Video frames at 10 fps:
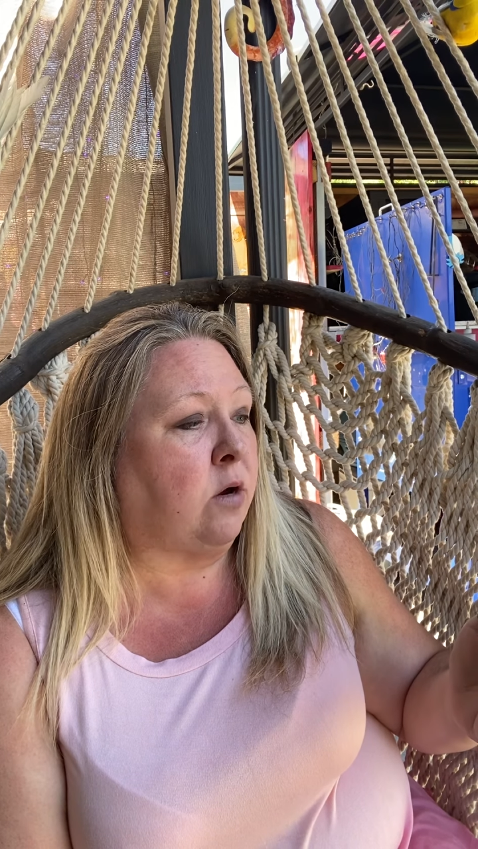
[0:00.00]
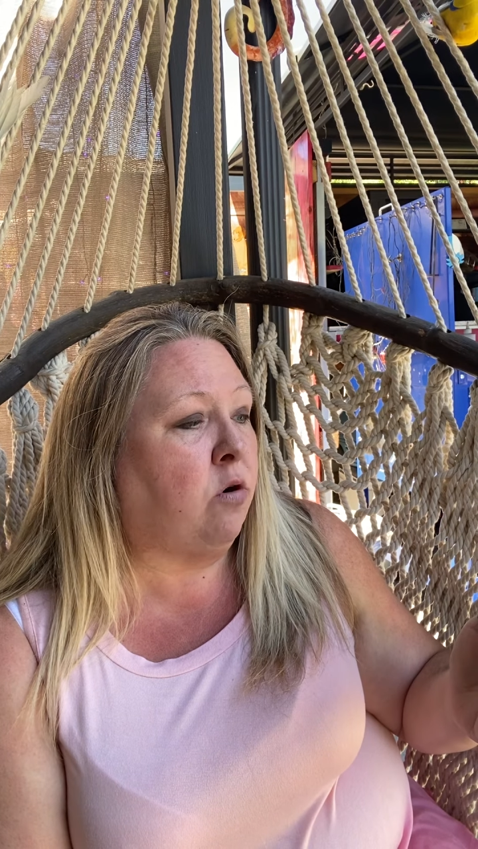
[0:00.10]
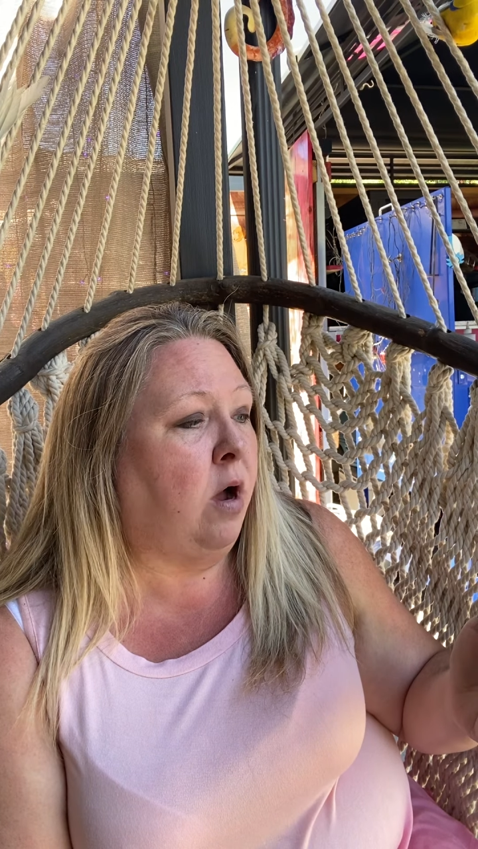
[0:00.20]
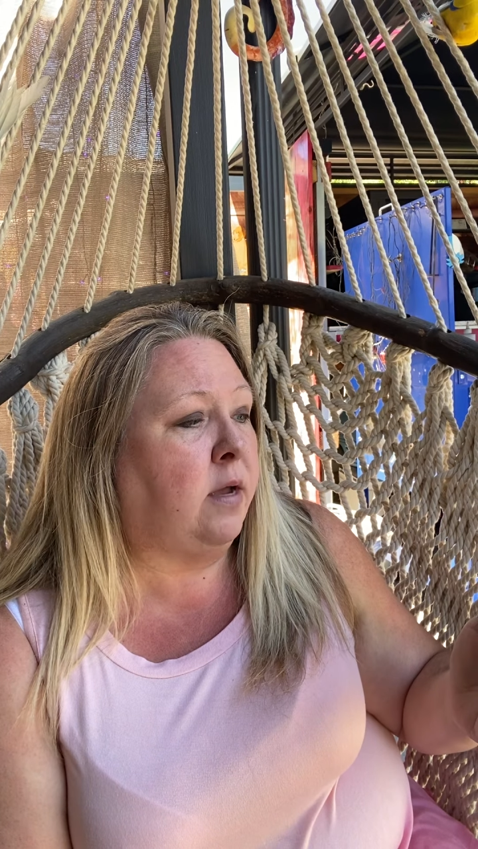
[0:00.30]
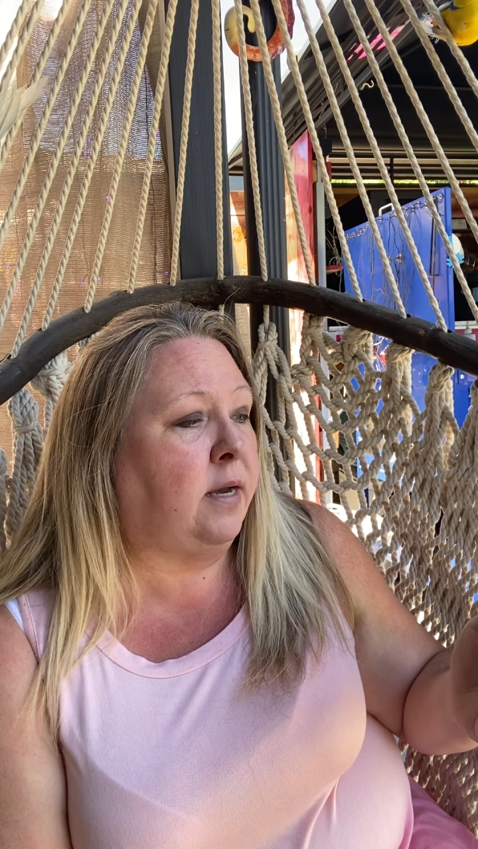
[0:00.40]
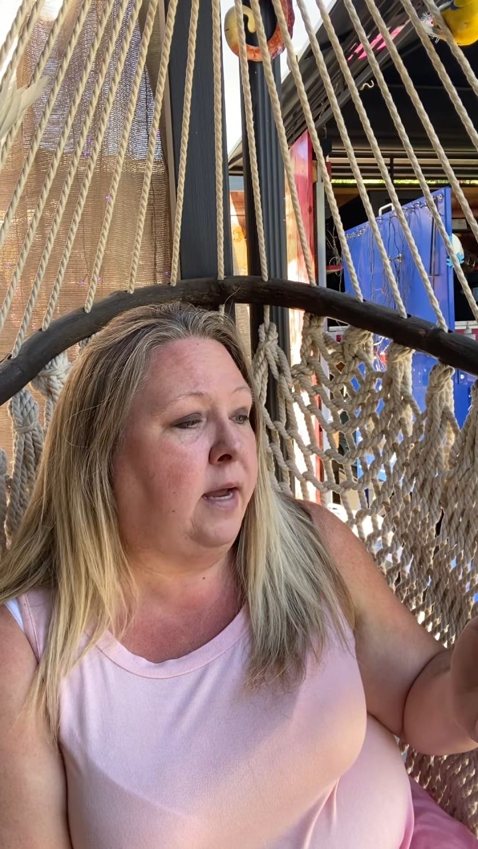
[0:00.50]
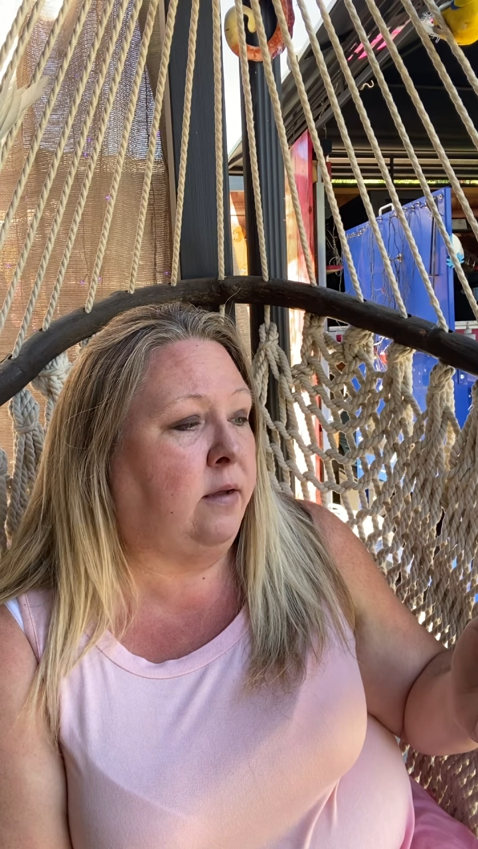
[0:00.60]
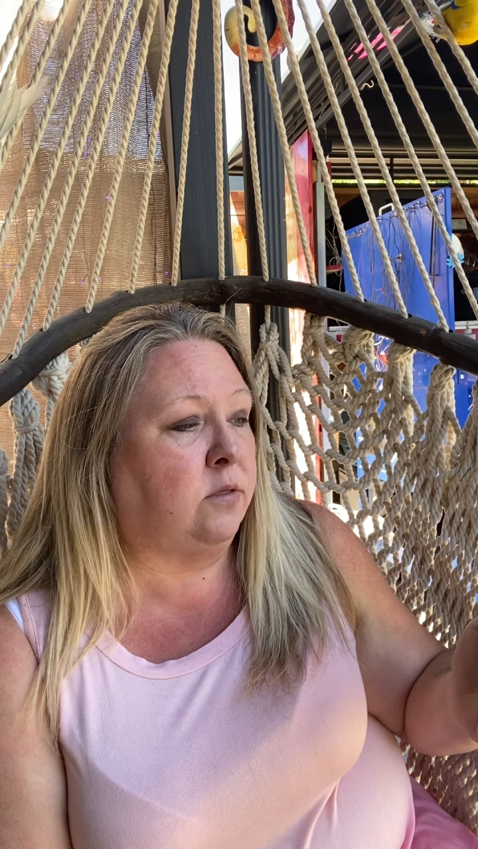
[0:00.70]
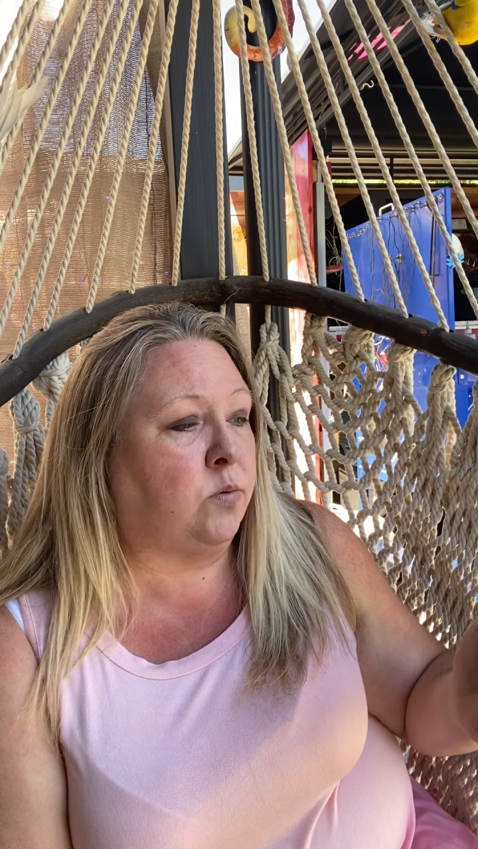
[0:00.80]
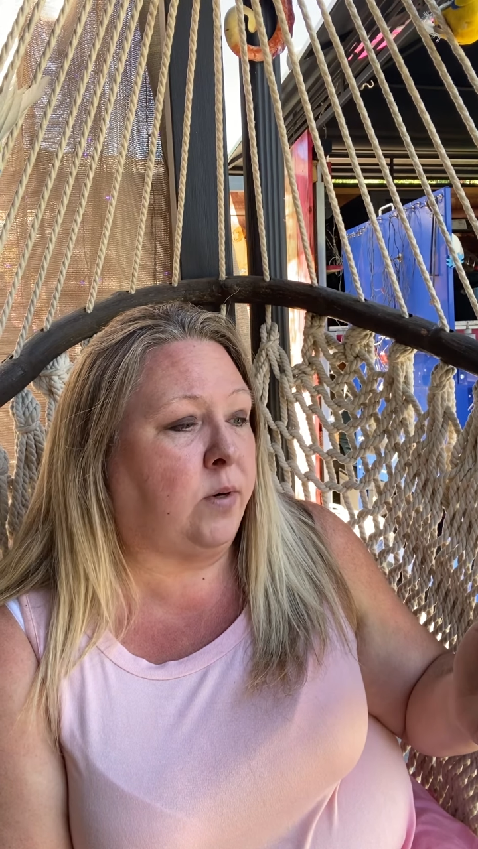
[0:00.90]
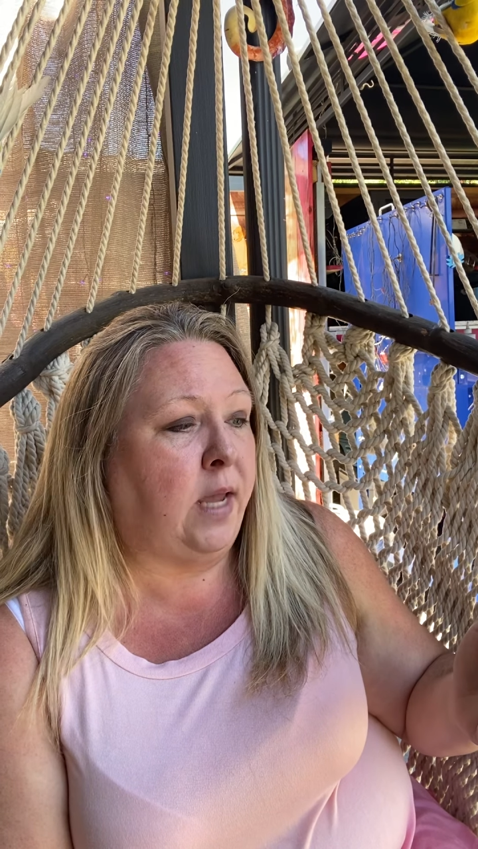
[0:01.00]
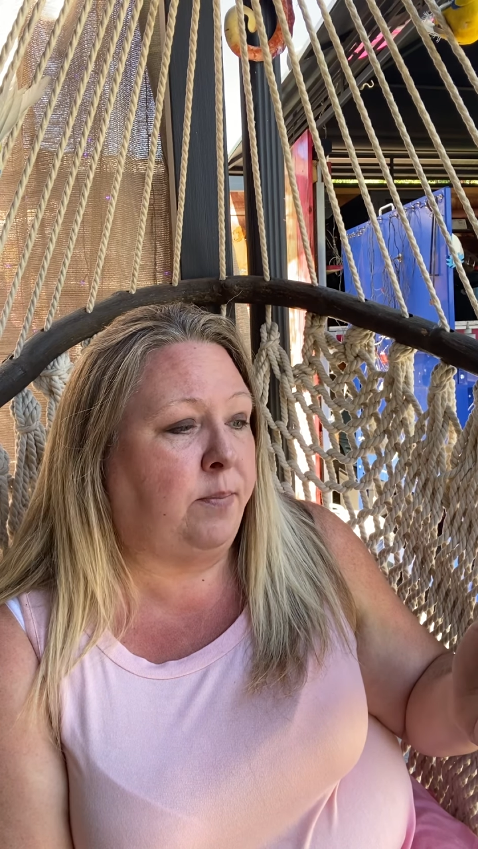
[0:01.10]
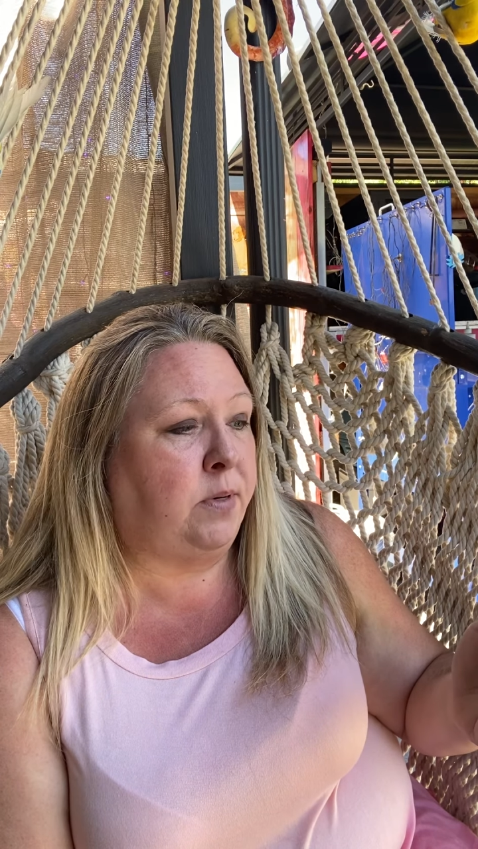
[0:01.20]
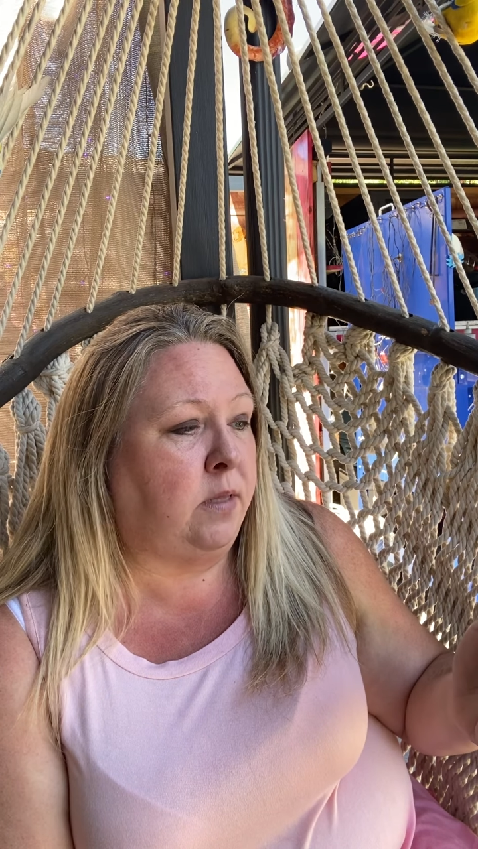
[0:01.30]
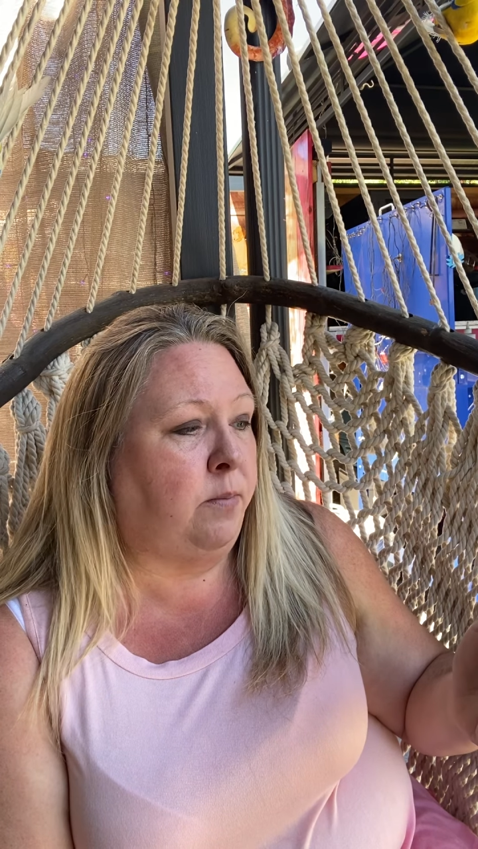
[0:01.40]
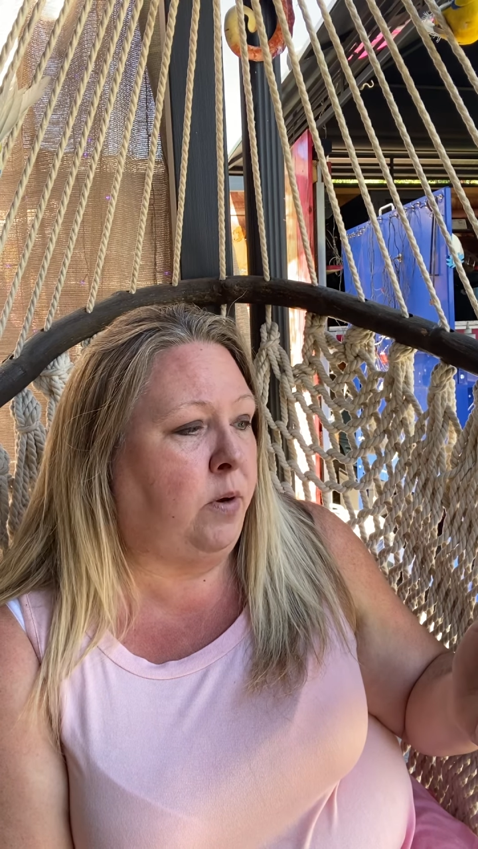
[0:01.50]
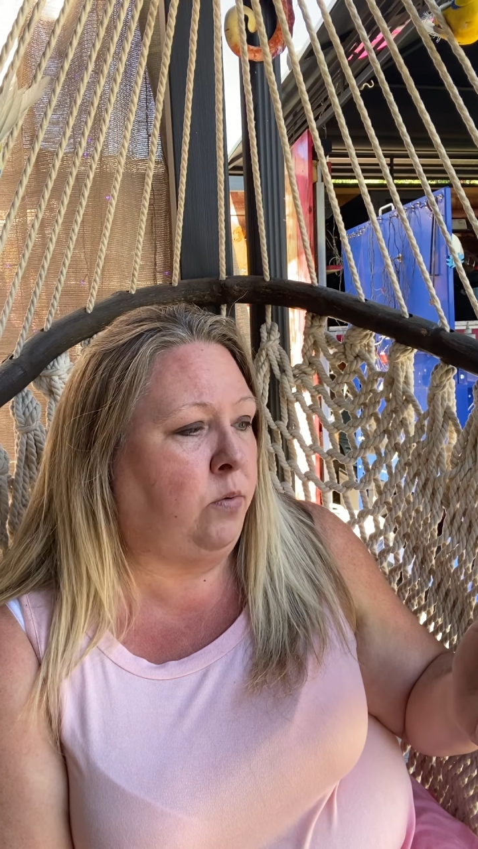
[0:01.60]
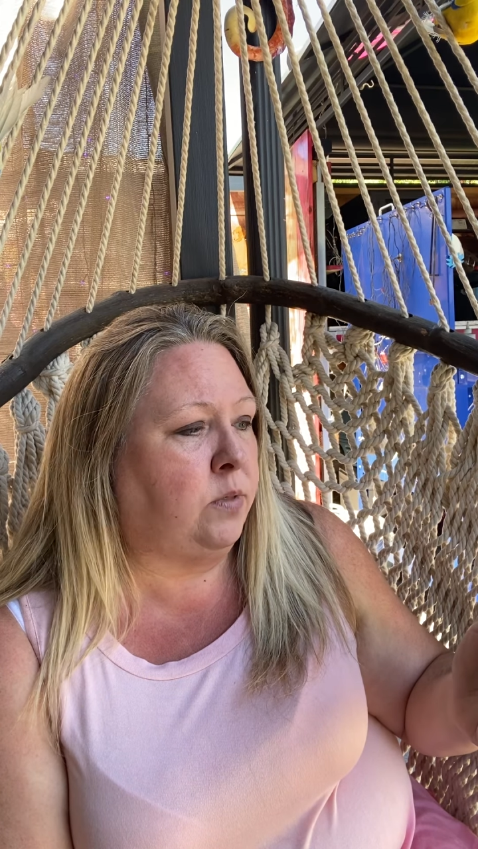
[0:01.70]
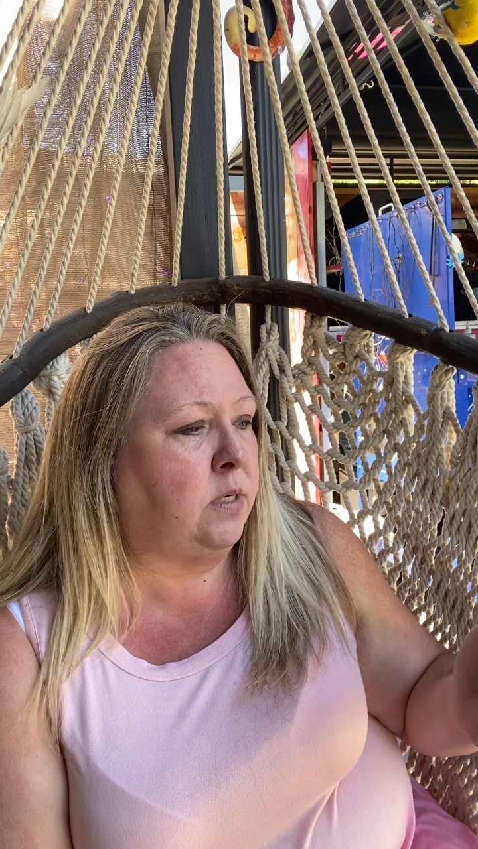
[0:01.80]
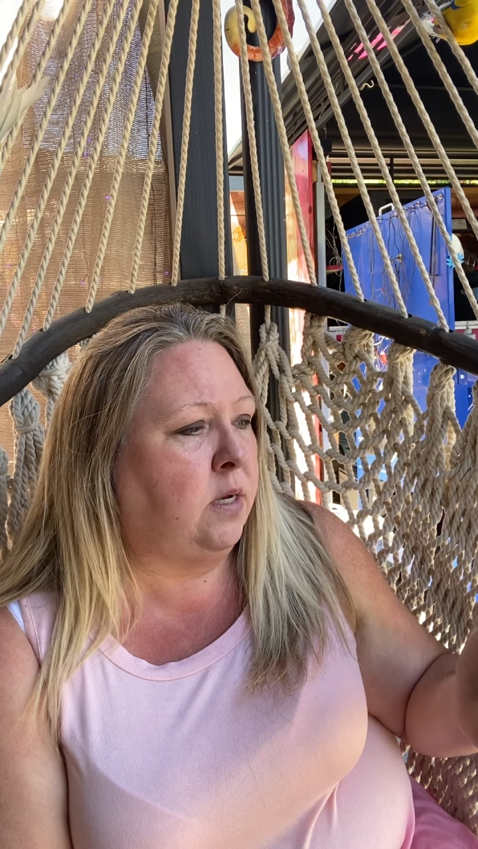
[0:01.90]
crocodiles were kept in the
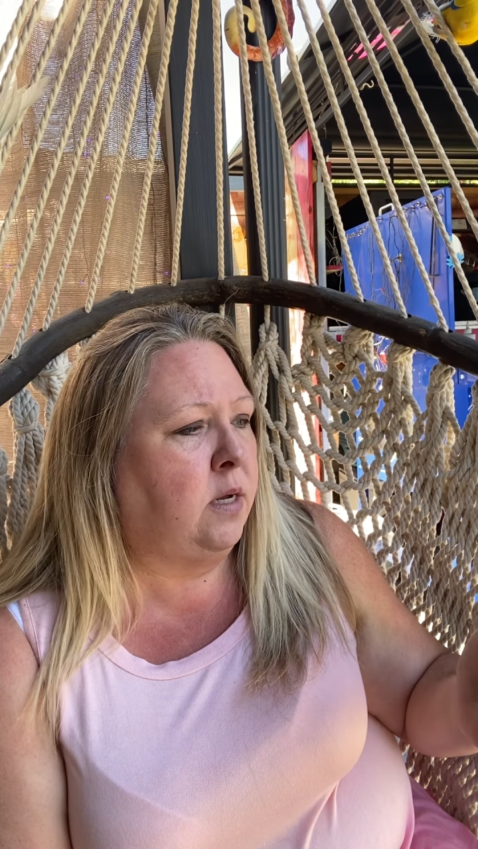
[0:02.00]
moat."